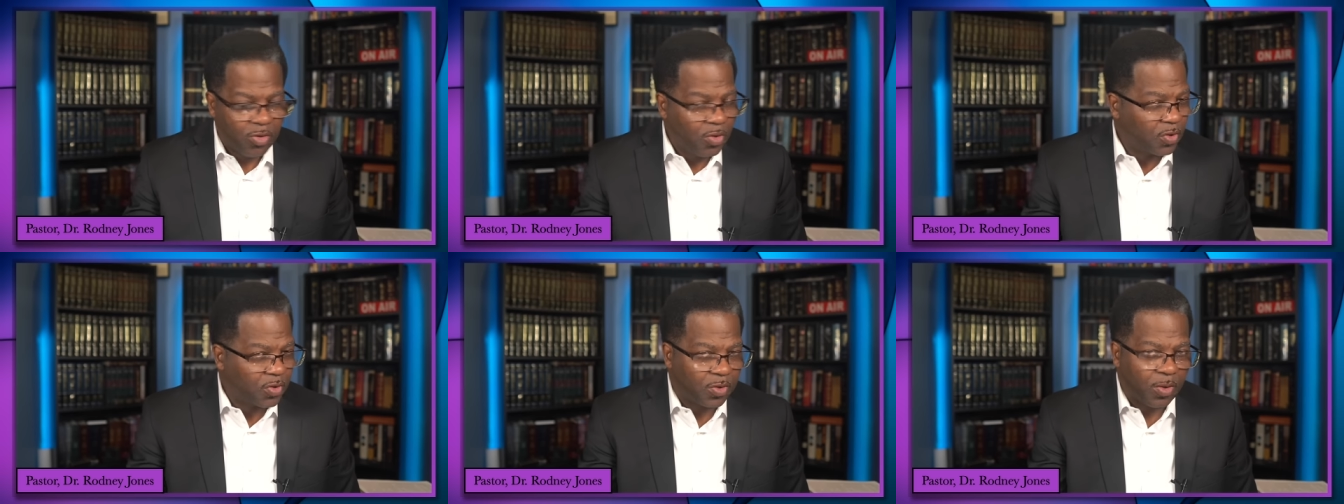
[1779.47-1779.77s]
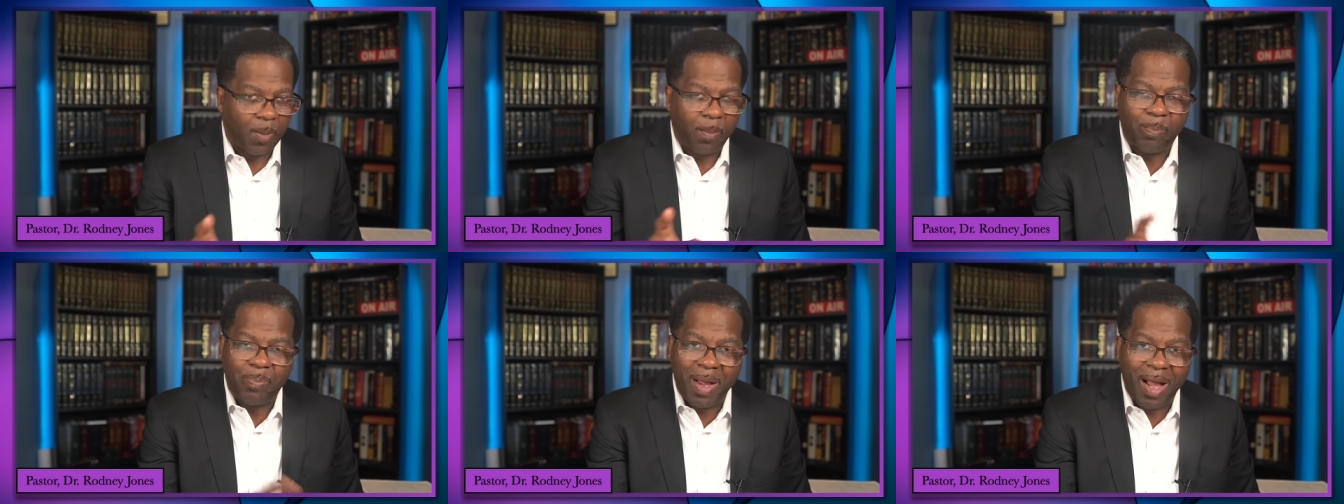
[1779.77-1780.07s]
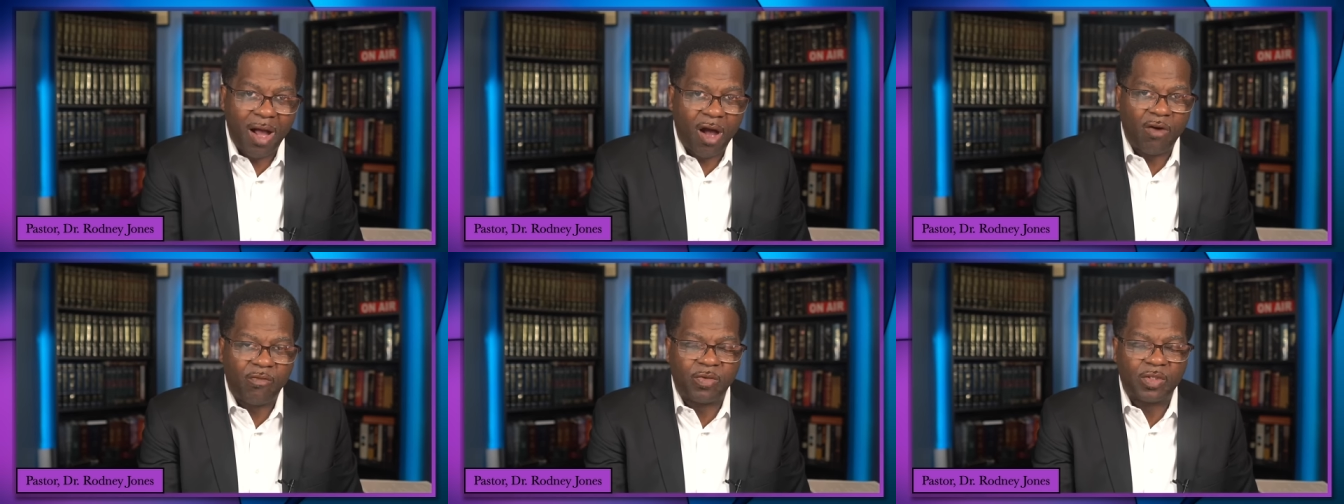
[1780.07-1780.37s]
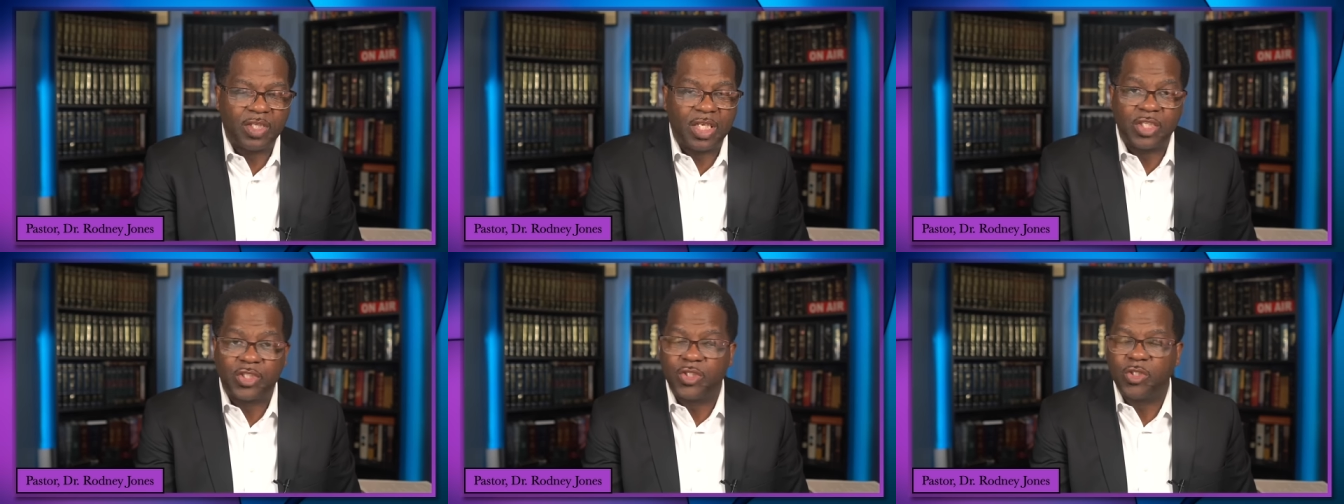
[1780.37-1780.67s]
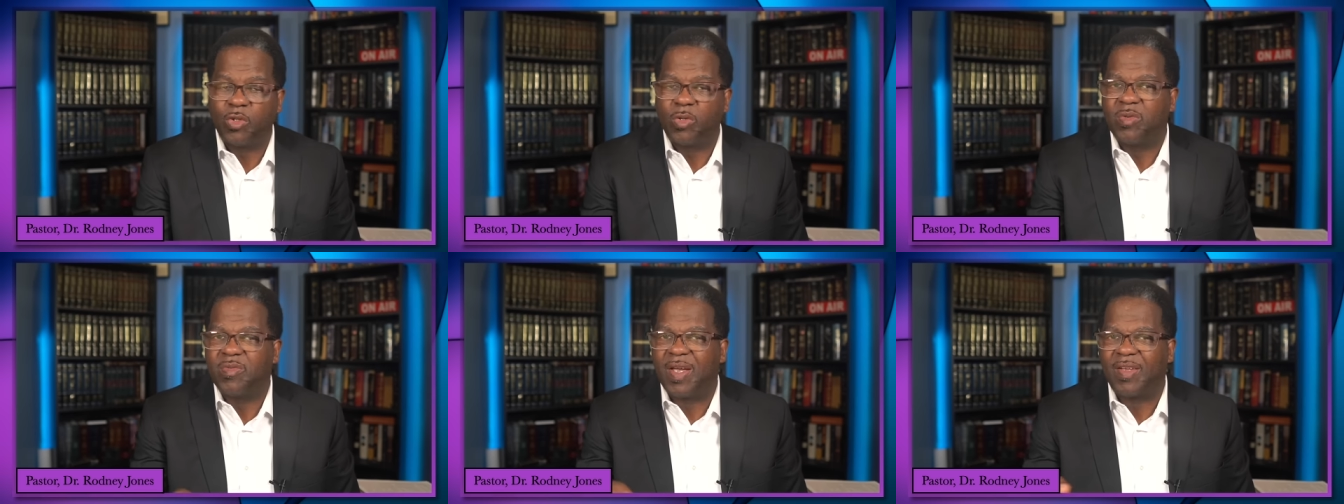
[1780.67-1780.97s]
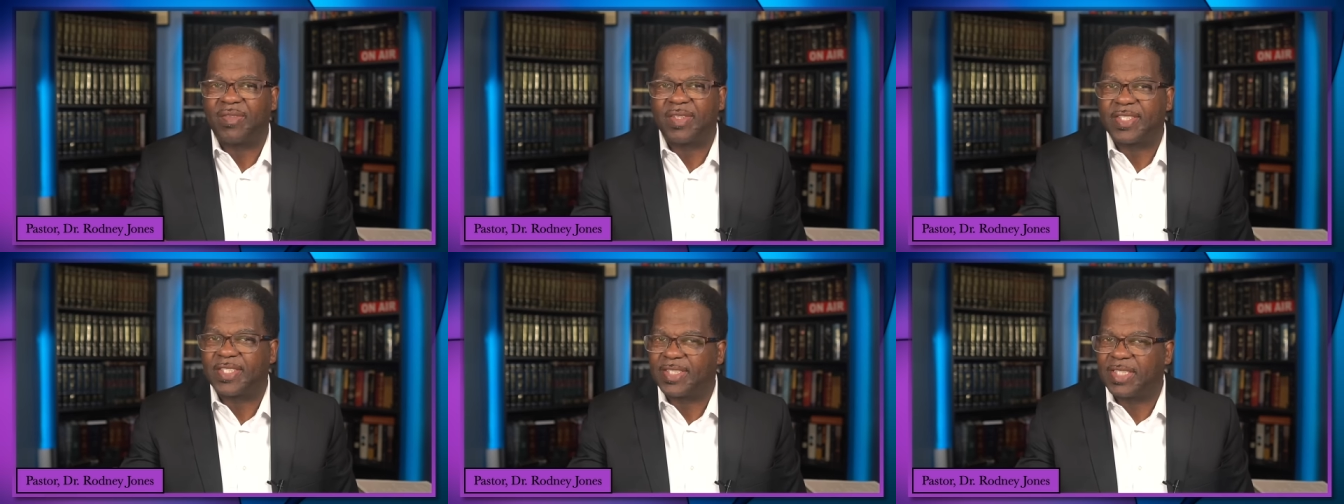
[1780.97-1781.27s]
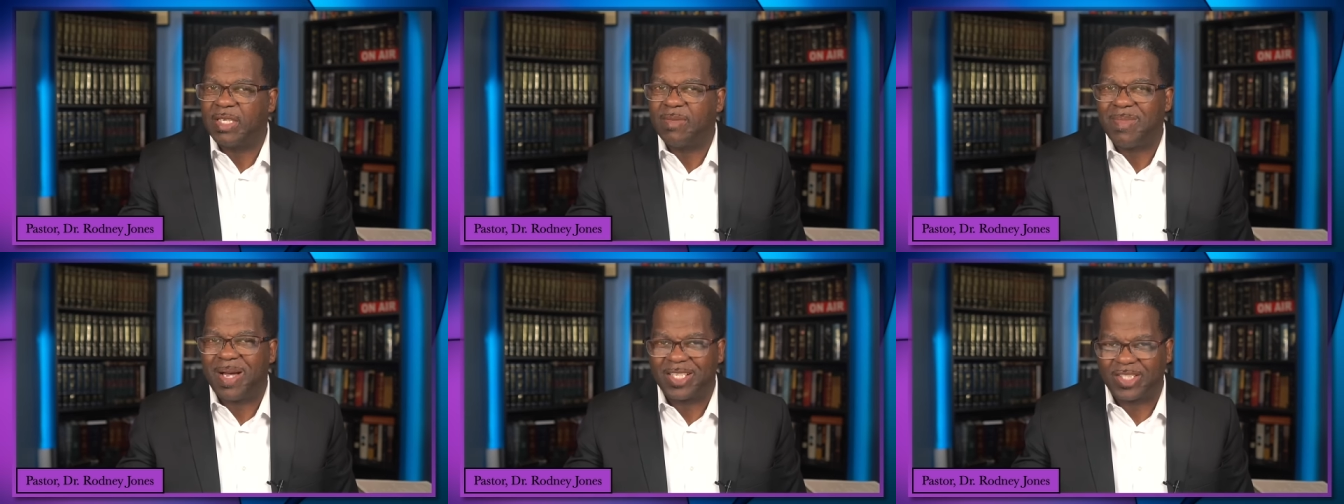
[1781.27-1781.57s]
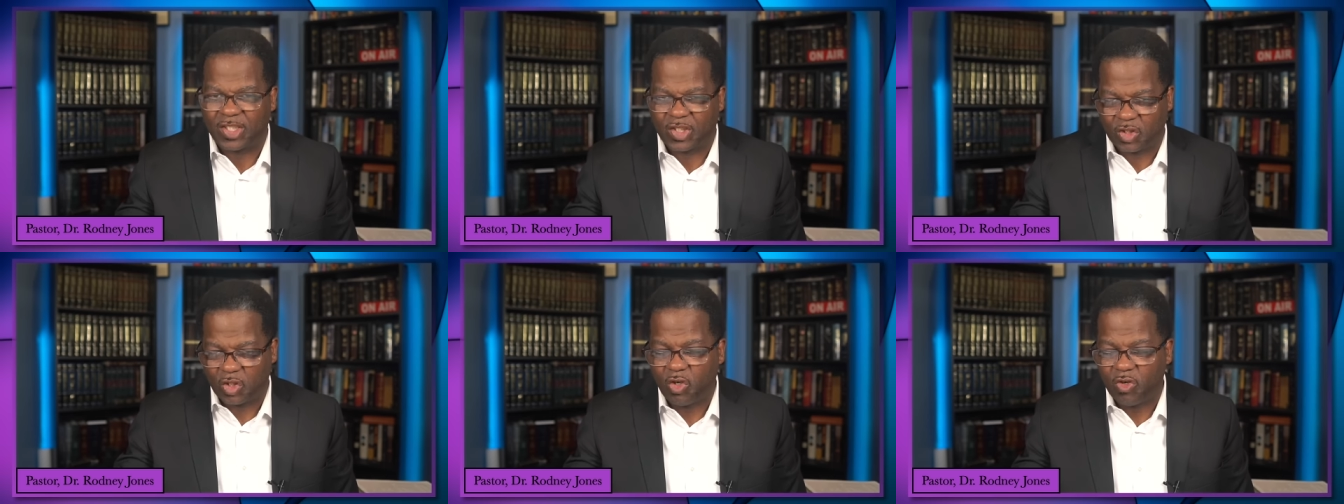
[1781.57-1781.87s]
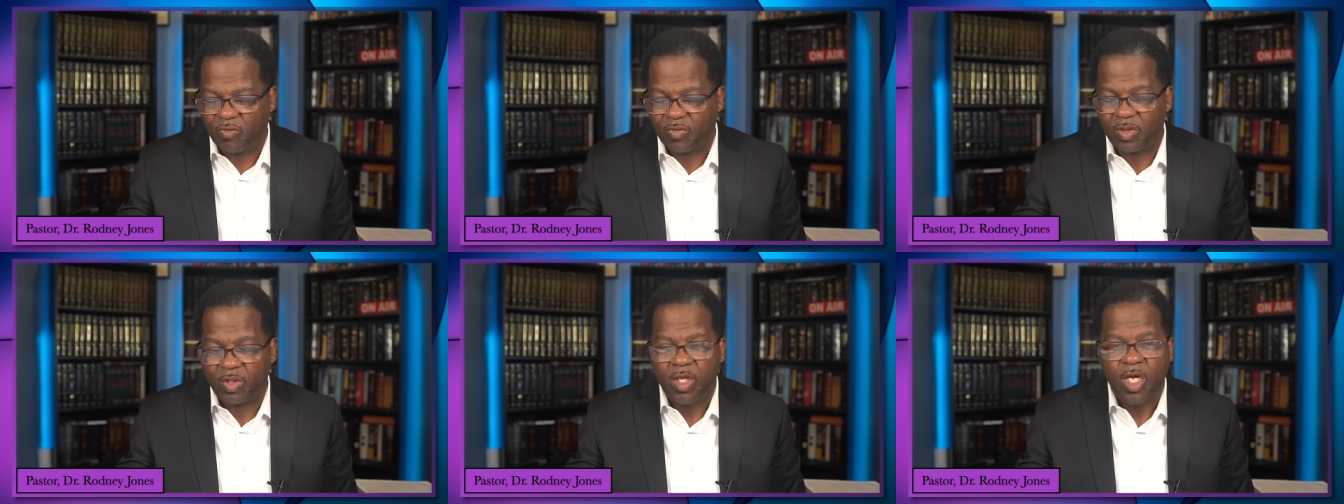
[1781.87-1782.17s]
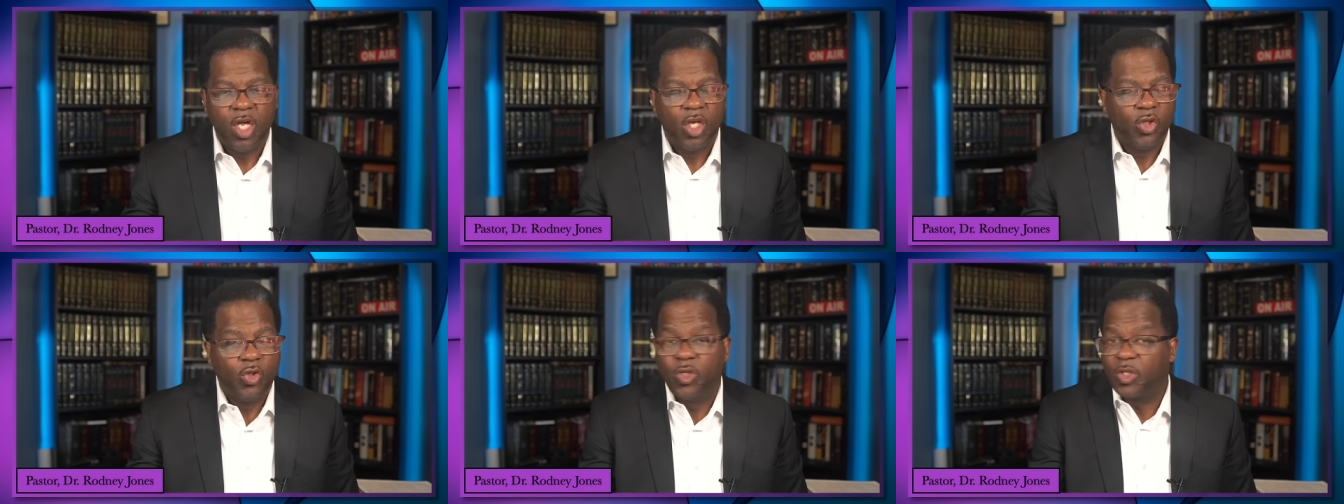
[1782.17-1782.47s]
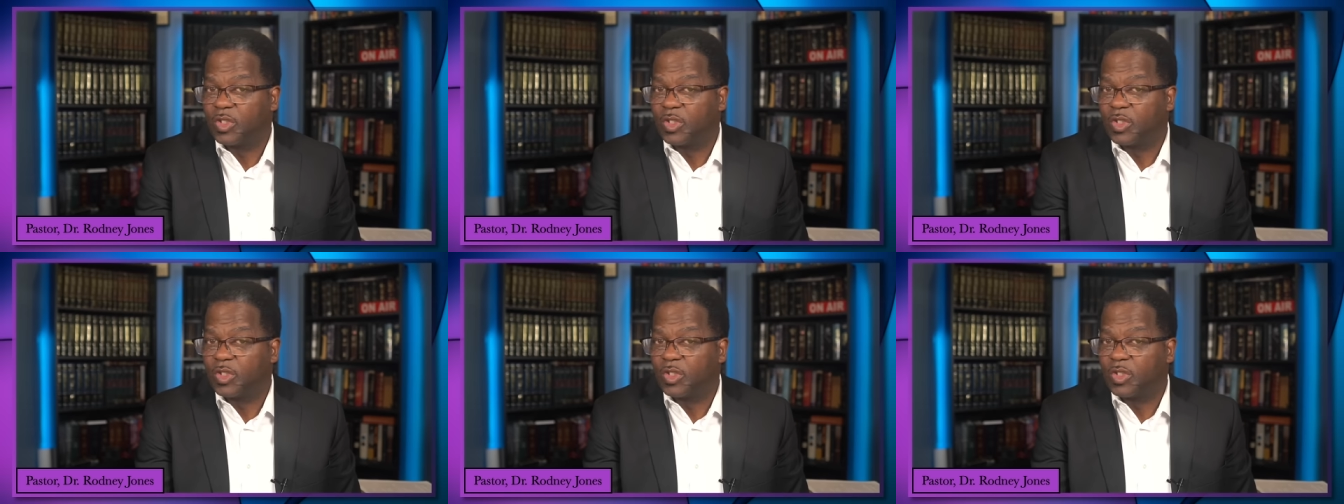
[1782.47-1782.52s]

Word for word: You're so powerful that you don't even have to see my servant.